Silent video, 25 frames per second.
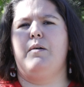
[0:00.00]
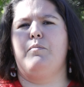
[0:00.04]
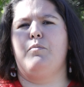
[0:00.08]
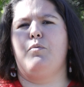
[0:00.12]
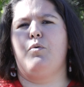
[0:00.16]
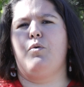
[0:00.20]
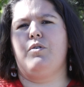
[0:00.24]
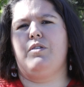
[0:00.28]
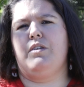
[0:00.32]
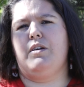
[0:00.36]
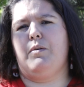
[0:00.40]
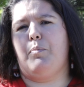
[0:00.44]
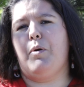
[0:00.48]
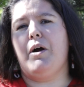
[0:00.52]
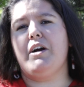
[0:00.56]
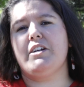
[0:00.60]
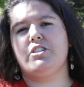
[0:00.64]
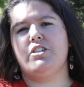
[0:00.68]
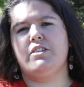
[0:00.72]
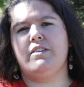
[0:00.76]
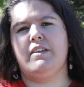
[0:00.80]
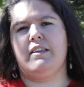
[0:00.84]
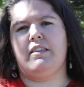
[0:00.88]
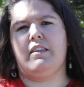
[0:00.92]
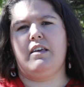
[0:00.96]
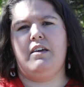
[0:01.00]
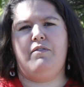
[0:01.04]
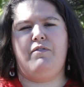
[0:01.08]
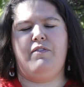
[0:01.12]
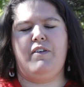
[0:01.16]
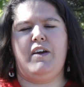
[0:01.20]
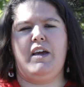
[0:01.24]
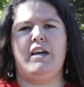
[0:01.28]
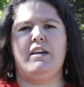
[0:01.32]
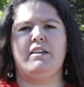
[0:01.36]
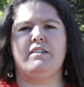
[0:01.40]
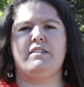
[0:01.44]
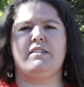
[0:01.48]
or the oppression that they
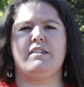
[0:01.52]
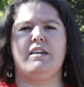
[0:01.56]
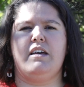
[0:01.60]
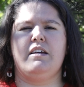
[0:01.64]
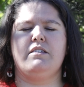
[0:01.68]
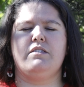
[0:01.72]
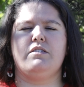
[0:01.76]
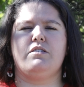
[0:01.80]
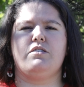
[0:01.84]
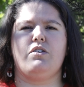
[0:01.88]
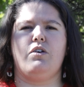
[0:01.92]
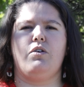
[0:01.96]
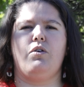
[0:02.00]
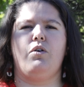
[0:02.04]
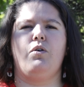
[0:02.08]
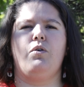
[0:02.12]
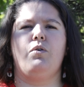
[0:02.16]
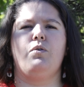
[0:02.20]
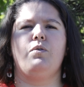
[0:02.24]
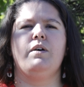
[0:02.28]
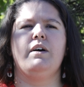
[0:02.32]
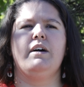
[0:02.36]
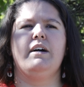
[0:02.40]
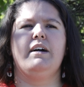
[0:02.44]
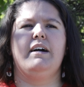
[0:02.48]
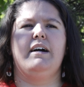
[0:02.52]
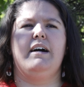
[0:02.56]
face. And so